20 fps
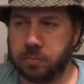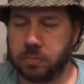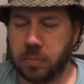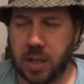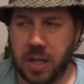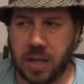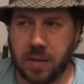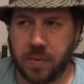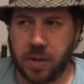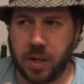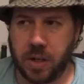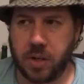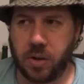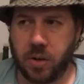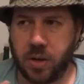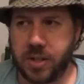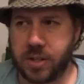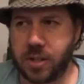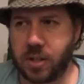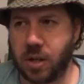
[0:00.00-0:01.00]
Leaving a
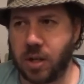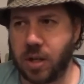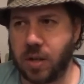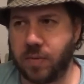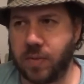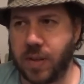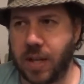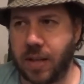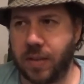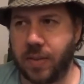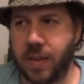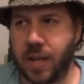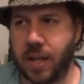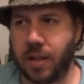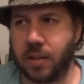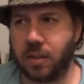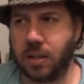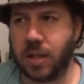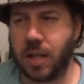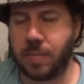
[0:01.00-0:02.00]
nice kind of that,
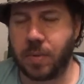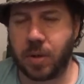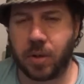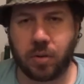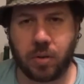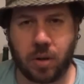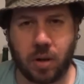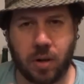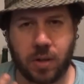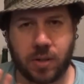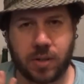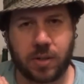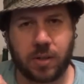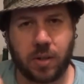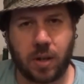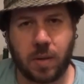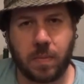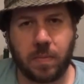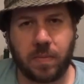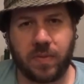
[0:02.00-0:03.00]
that lemongrass
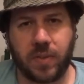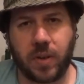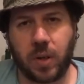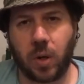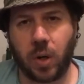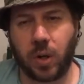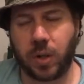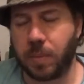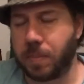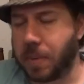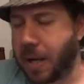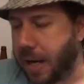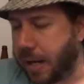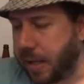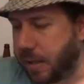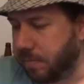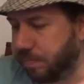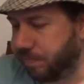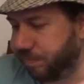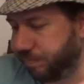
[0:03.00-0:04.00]
type feel on the palate.